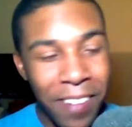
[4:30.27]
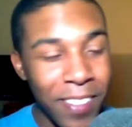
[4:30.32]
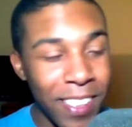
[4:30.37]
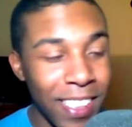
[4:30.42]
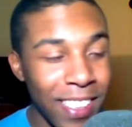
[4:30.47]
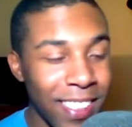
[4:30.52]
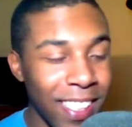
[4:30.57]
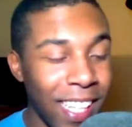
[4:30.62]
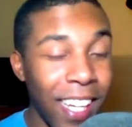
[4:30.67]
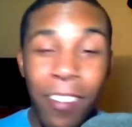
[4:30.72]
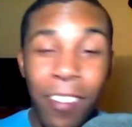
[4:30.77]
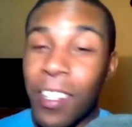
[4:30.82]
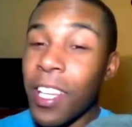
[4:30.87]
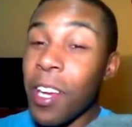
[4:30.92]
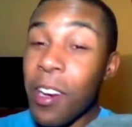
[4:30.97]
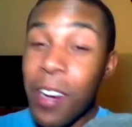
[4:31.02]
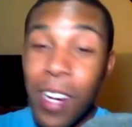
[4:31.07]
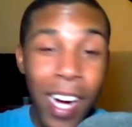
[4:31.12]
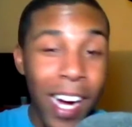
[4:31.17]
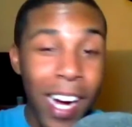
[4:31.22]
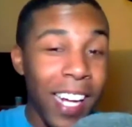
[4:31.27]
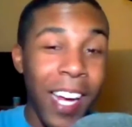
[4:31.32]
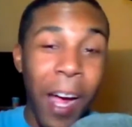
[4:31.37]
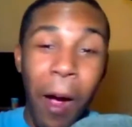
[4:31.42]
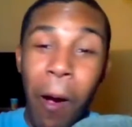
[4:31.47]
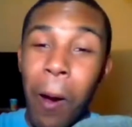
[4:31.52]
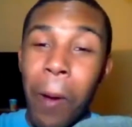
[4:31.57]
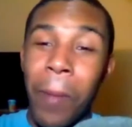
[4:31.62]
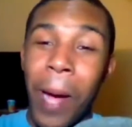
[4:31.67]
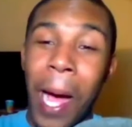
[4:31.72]
She's like, you're gonna
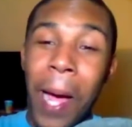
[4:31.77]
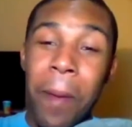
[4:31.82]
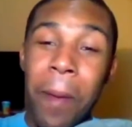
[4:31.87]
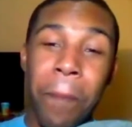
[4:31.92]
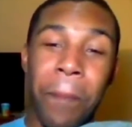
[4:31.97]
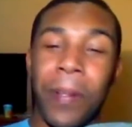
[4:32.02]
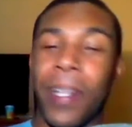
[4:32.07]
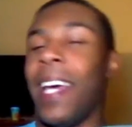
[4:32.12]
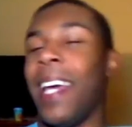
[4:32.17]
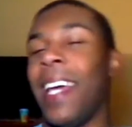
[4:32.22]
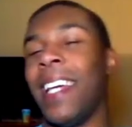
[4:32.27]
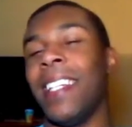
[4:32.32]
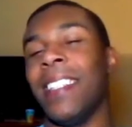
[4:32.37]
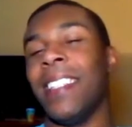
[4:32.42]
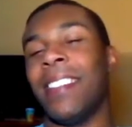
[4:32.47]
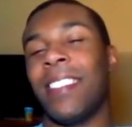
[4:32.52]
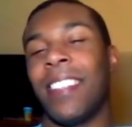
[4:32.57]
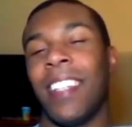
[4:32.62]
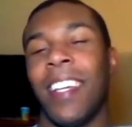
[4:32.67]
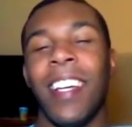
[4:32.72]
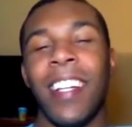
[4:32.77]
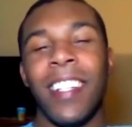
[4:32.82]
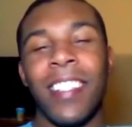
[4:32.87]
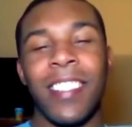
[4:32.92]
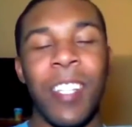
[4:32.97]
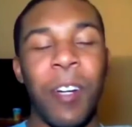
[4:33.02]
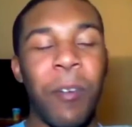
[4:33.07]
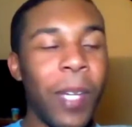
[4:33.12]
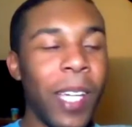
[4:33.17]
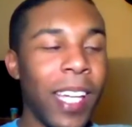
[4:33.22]
go in my place.
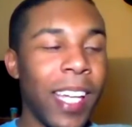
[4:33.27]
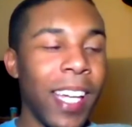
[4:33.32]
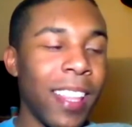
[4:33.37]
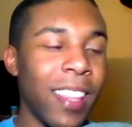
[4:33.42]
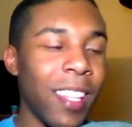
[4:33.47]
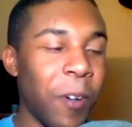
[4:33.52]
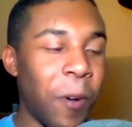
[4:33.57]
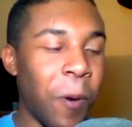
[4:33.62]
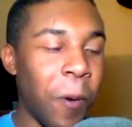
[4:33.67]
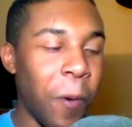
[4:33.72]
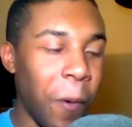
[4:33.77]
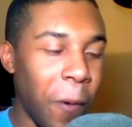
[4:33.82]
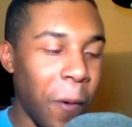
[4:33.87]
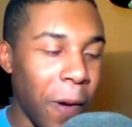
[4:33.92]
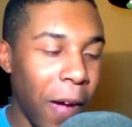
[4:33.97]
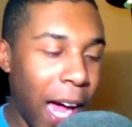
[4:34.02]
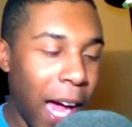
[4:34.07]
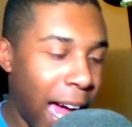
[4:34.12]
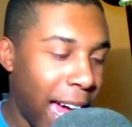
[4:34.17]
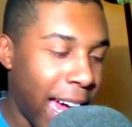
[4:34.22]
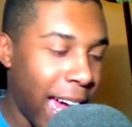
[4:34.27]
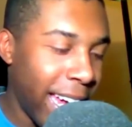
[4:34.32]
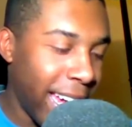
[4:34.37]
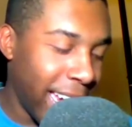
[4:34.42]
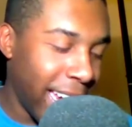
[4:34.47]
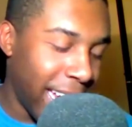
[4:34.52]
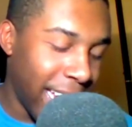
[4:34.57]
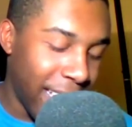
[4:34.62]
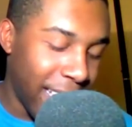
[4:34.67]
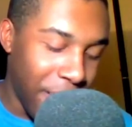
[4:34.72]
So we get the whole
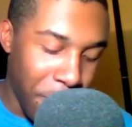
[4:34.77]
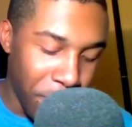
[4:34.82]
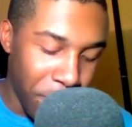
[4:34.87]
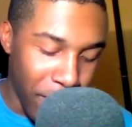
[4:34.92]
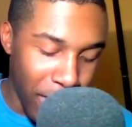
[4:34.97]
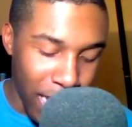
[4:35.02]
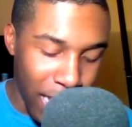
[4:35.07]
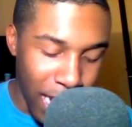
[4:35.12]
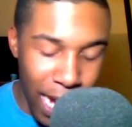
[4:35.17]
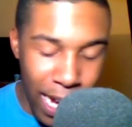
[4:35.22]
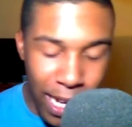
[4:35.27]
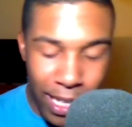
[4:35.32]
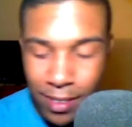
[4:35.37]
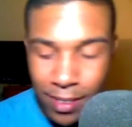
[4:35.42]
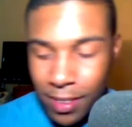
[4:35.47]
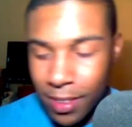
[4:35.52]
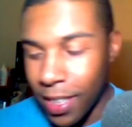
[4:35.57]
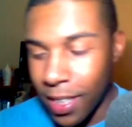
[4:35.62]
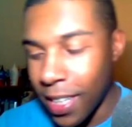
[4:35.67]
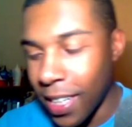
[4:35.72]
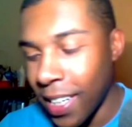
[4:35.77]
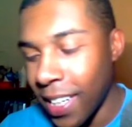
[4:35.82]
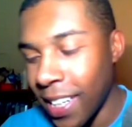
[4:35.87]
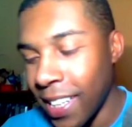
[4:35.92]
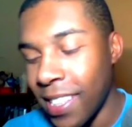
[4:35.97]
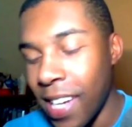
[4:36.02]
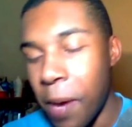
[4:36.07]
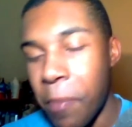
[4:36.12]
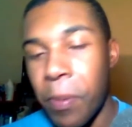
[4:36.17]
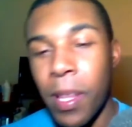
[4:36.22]

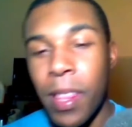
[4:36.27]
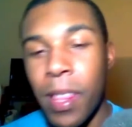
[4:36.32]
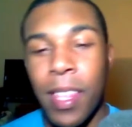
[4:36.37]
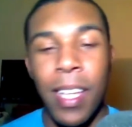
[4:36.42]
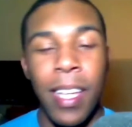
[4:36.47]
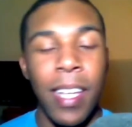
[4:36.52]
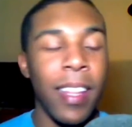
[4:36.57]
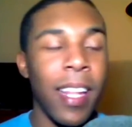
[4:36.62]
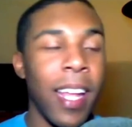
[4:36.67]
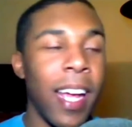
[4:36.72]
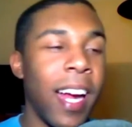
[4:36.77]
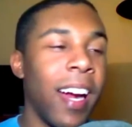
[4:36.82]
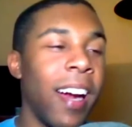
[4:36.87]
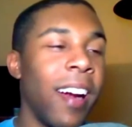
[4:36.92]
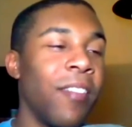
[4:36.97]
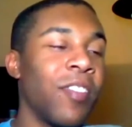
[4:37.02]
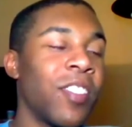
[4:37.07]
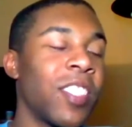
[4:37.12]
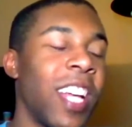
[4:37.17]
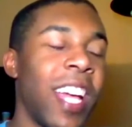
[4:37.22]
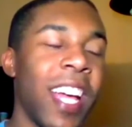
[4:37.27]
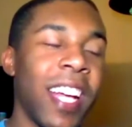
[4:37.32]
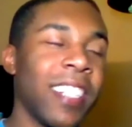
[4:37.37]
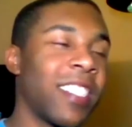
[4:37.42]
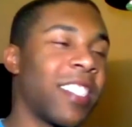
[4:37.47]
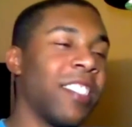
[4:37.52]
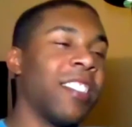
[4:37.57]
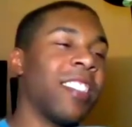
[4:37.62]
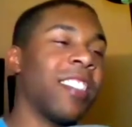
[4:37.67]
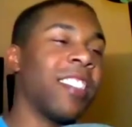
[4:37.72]
Hayasaka type of thing there. She
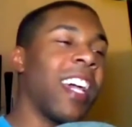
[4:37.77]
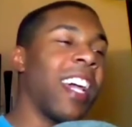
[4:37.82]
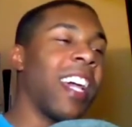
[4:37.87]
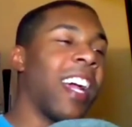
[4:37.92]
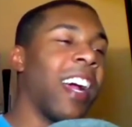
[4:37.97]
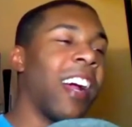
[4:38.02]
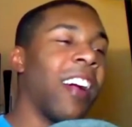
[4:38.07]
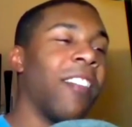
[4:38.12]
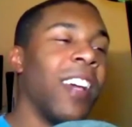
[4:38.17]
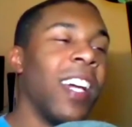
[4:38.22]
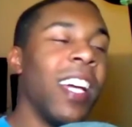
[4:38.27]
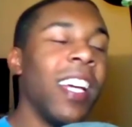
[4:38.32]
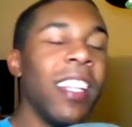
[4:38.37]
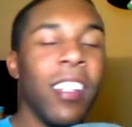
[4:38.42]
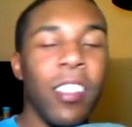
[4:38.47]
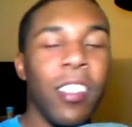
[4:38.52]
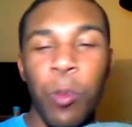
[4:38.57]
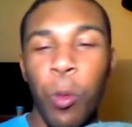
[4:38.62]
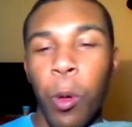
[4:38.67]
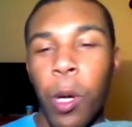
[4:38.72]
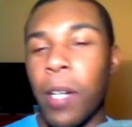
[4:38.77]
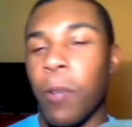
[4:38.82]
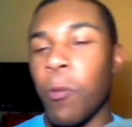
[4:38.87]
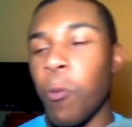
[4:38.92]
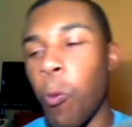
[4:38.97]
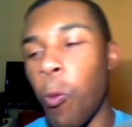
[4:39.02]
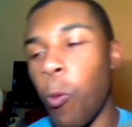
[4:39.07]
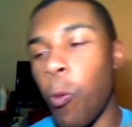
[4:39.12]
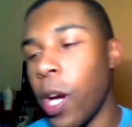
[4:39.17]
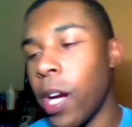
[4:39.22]
enters there. This
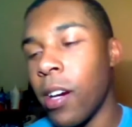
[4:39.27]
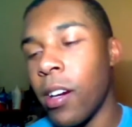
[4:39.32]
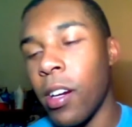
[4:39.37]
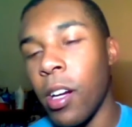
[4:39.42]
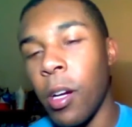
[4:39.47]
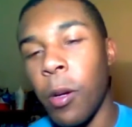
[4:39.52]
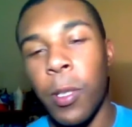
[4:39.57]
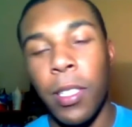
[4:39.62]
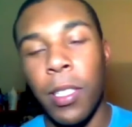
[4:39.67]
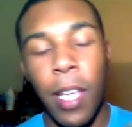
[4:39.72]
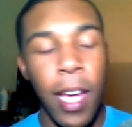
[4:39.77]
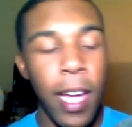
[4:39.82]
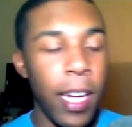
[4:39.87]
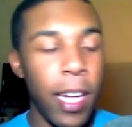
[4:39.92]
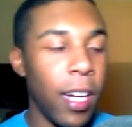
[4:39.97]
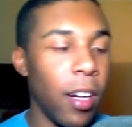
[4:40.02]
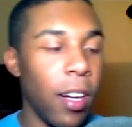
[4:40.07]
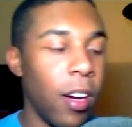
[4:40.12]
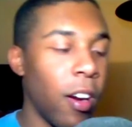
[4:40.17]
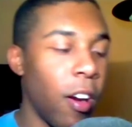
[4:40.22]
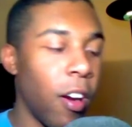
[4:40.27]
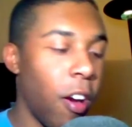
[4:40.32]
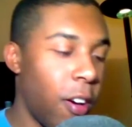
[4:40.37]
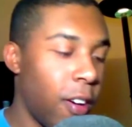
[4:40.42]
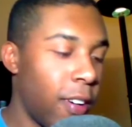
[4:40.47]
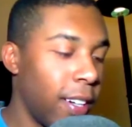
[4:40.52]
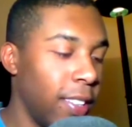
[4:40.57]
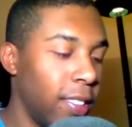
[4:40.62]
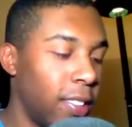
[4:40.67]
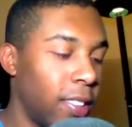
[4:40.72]
one weirdo is hitting on
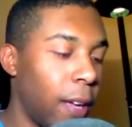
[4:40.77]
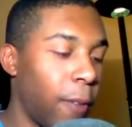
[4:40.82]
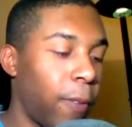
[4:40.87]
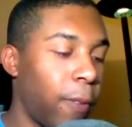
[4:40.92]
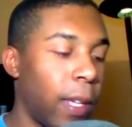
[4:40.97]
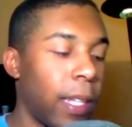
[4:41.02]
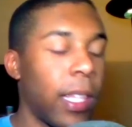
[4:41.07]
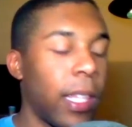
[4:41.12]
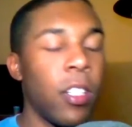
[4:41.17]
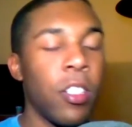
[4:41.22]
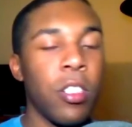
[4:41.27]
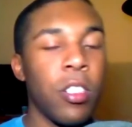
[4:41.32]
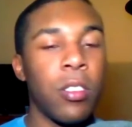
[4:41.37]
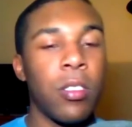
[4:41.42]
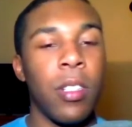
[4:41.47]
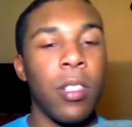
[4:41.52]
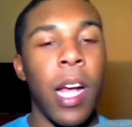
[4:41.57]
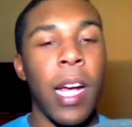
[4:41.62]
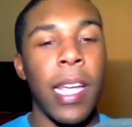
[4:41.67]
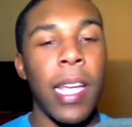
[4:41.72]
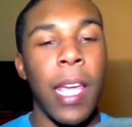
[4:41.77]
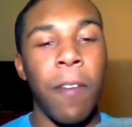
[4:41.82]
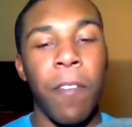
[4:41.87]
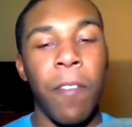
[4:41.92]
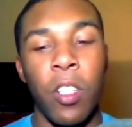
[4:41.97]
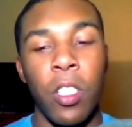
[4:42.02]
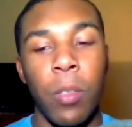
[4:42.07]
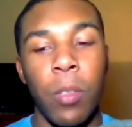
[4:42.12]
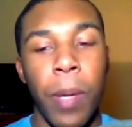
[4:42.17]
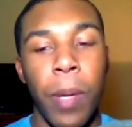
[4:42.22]
her and stuff like that, and just not
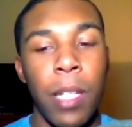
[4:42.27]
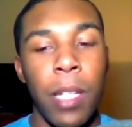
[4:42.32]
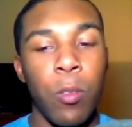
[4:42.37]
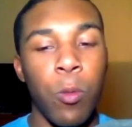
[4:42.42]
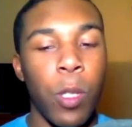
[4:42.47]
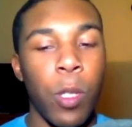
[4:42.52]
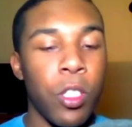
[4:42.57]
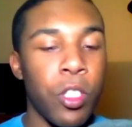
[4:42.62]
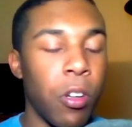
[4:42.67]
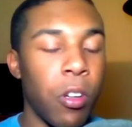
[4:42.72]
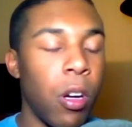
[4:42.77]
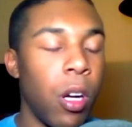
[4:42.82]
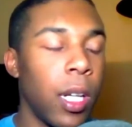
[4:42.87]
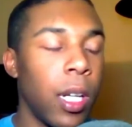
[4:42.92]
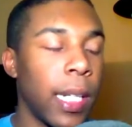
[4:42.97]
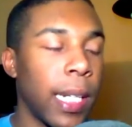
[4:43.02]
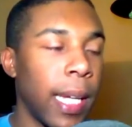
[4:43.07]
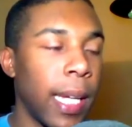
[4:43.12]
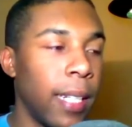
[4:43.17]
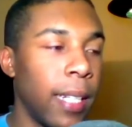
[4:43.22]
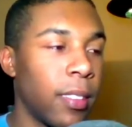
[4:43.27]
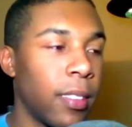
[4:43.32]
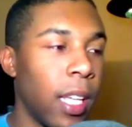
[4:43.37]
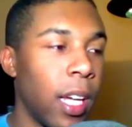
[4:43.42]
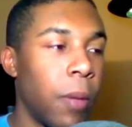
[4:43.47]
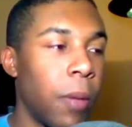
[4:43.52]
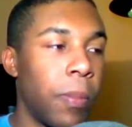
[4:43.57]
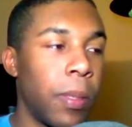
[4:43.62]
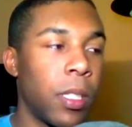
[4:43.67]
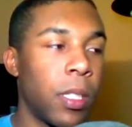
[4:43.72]
giving her space while Shirogane is
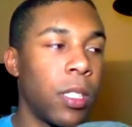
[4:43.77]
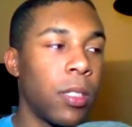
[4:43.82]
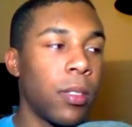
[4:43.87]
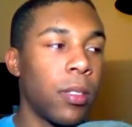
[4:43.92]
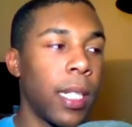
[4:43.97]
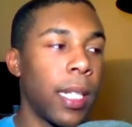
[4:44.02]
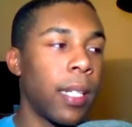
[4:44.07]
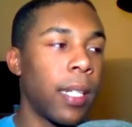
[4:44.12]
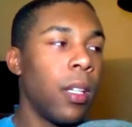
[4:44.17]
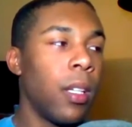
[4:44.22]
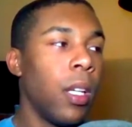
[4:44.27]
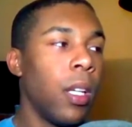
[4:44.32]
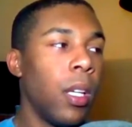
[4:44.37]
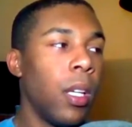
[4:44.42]
there. But she's like,